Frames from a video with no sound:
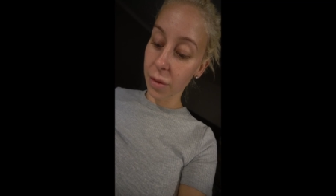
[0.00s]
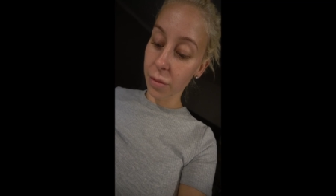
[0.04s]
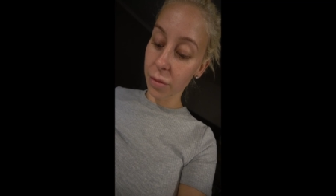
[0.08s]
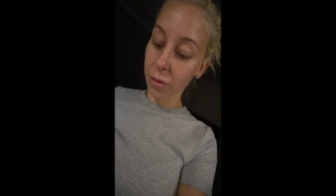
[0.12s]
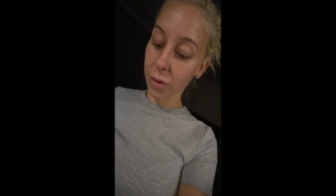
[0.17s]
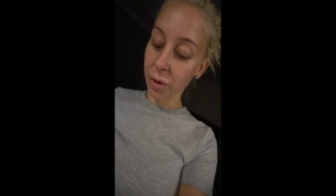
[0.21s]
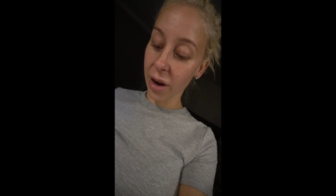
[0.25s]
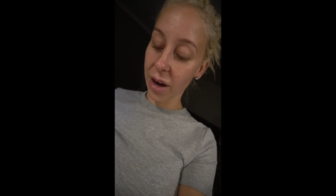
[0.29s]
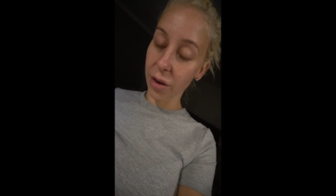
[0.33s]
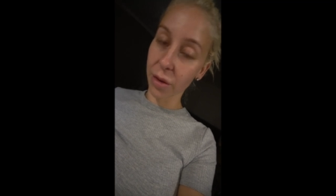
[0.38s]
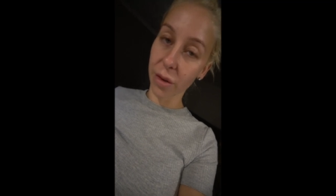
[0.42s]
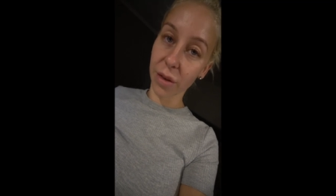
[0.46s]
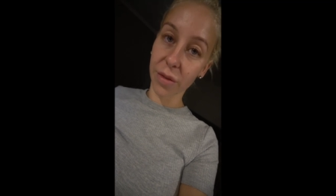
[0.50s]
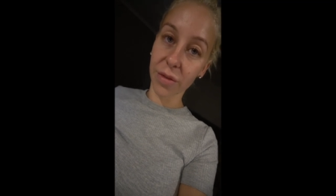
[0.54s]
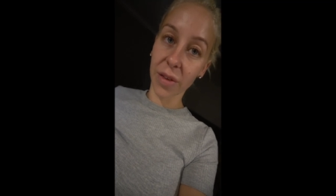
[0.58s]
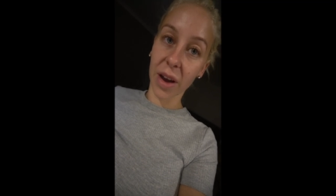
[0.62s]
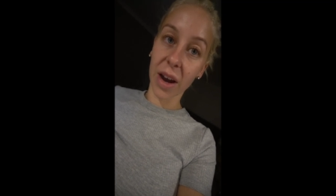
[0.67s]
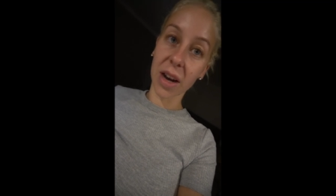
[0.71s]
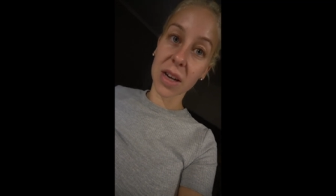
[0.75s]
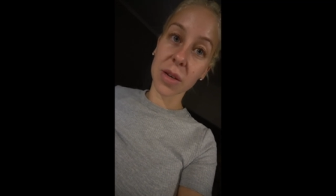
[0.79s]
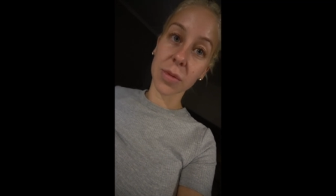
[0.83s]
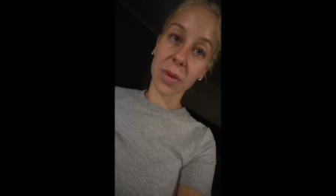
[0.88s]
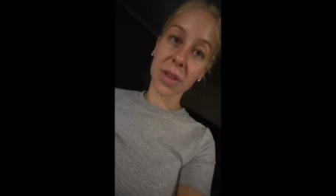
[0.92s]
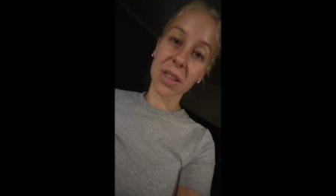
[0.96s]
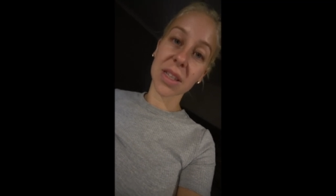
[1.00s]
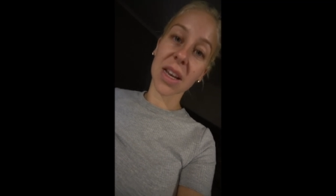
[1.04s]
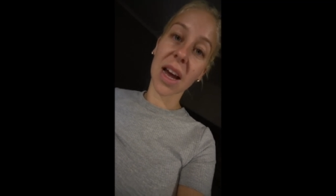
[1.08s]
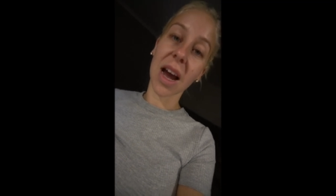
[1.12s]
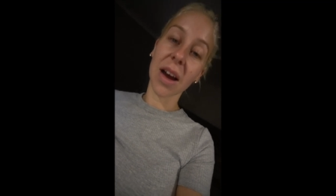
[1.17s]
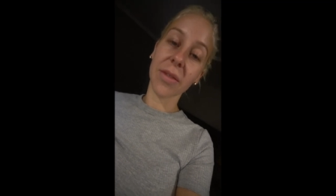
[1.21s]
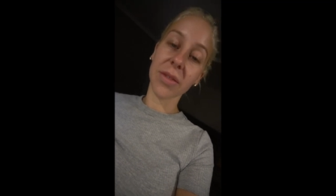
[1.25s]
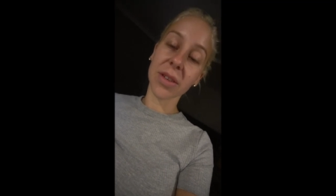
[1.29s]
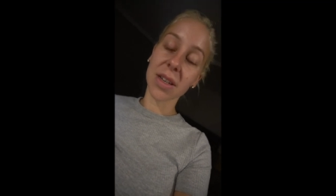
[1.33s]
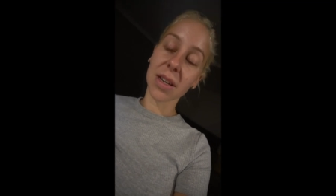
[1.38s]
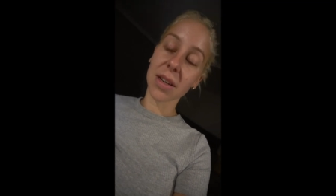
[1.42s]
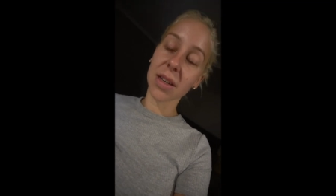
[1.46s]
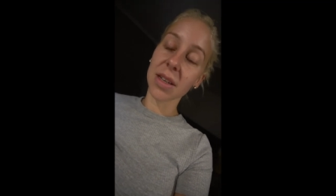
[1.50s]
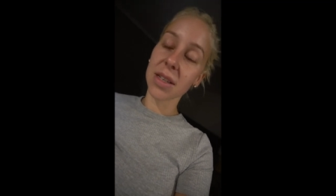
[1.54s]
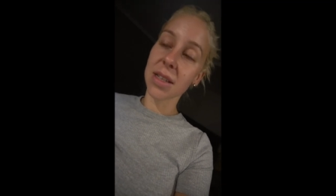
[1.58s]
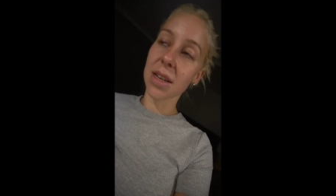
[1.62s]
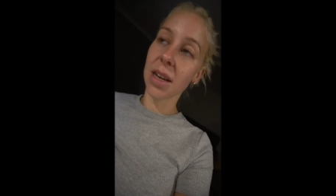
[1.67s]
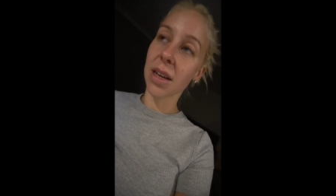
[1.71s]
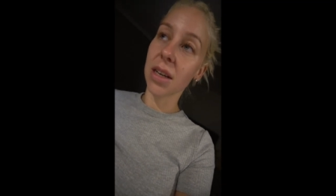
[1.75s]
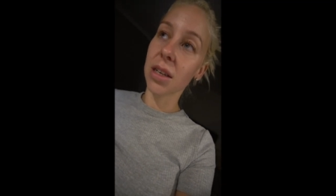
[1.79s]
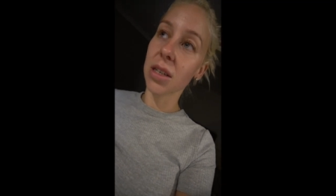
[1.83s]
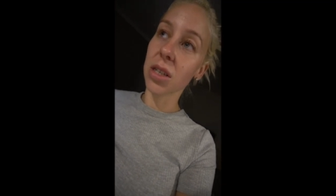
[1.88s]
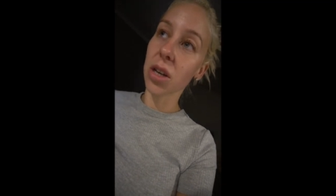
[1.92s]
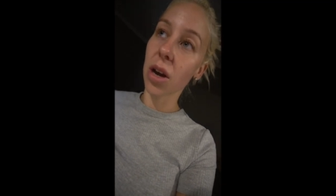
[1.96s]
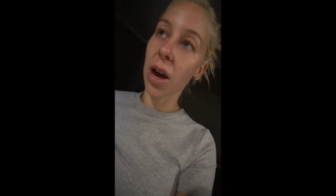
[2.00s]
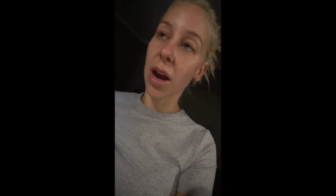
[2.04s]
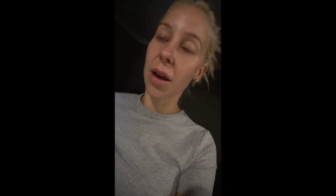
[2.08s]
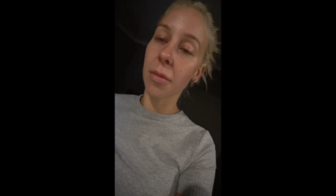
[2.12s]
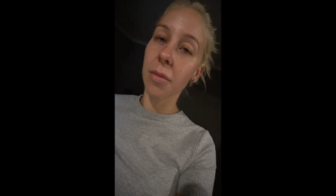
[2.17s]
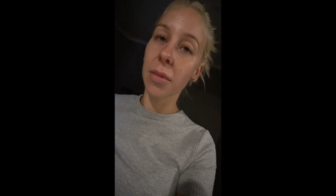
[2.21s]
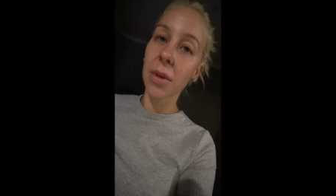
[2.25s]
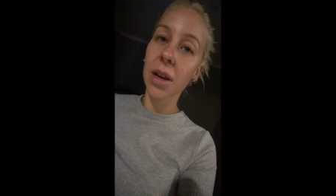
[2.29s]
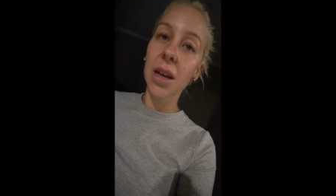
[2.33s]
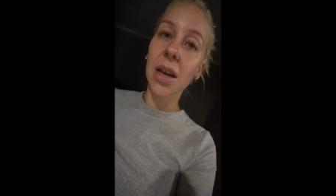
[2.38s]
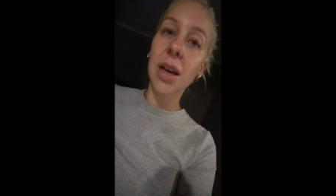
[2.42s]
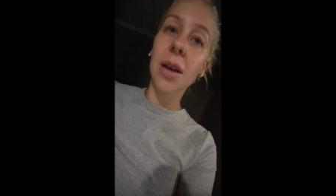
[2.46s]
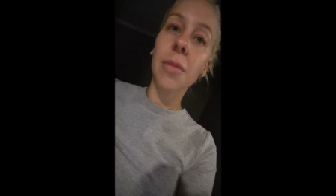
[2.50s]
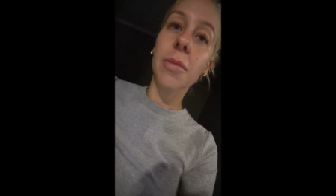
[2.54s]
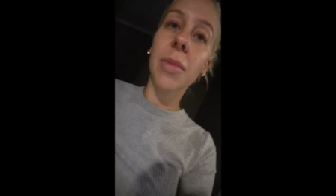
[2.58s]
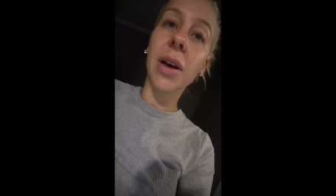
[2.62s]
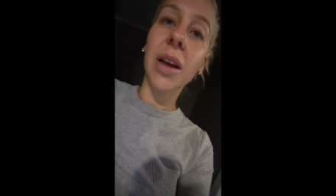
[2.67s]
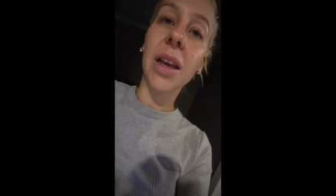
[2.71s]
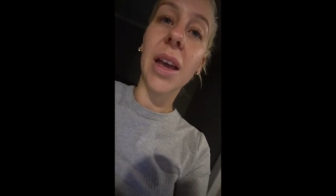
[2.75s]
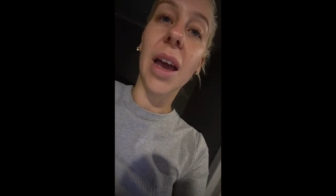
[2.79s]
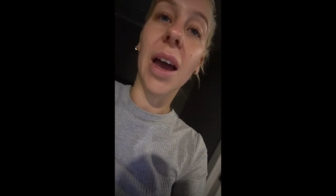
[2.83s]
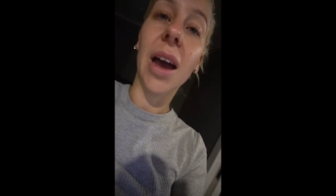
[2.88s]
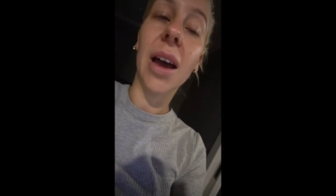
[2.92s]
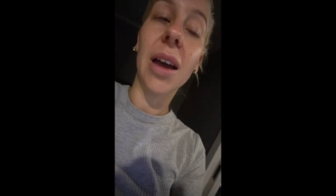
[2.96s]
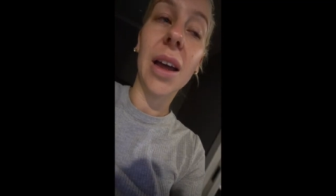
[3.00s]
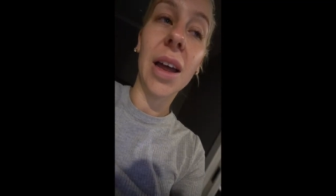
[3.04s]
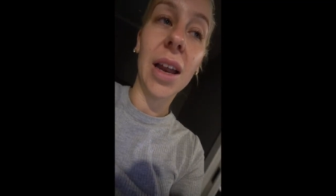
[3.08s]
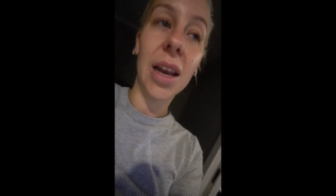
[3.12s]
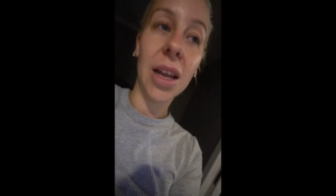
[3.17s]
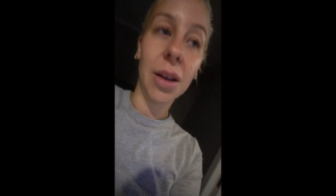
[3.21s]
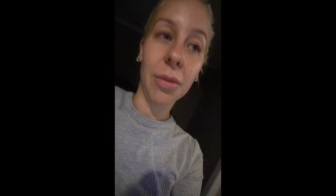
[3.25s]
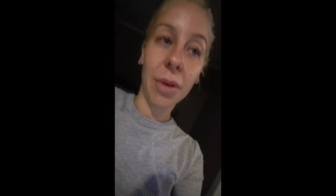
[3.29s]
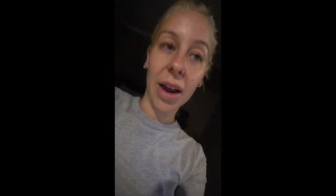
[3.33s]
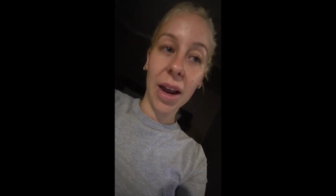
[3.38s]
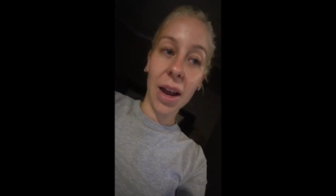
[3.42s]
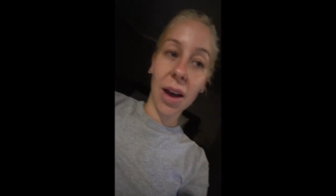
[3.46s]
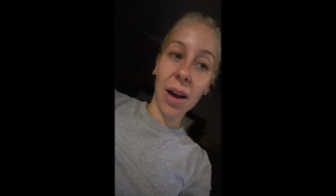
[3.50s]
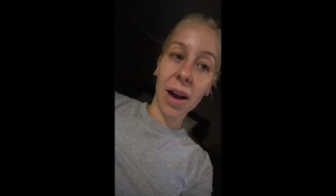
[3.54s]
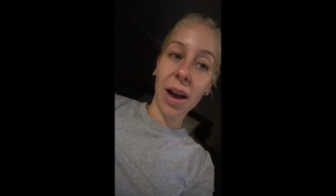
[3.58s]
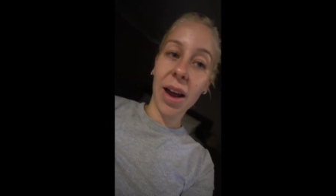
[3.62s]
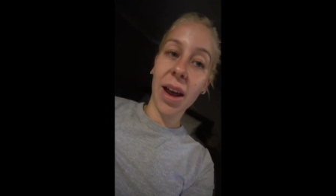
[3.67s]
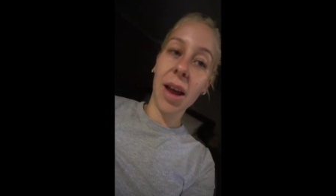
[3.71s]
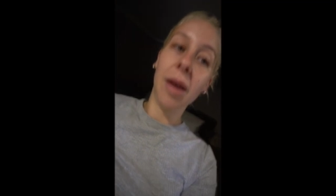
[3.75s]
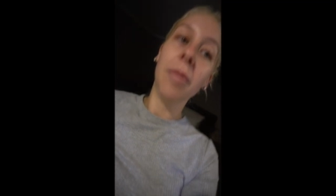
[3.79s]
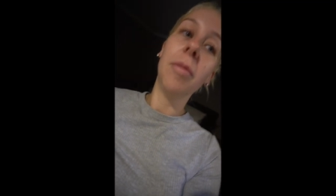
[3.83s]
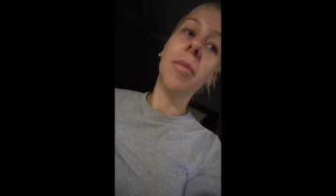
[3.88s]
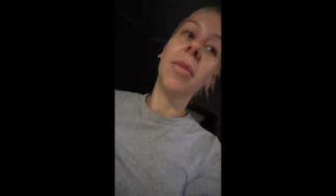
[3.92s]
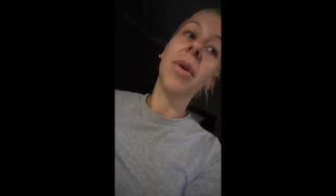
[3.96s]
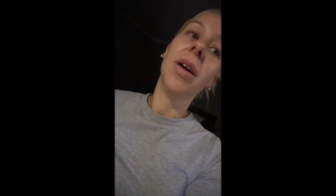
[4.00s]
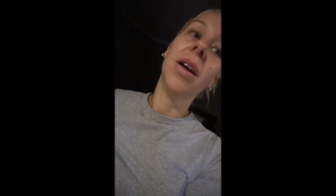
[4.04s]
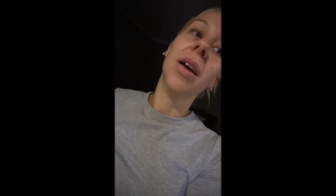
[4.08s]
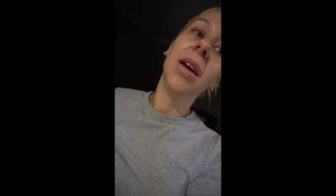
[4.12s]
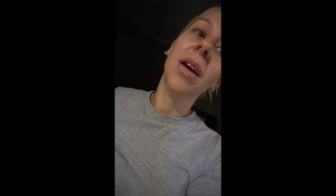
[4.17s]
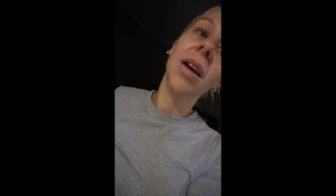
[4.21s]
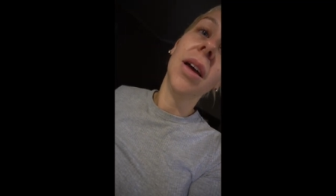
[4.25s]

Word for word: greater effect once I have it done the second time but yeah anyway I am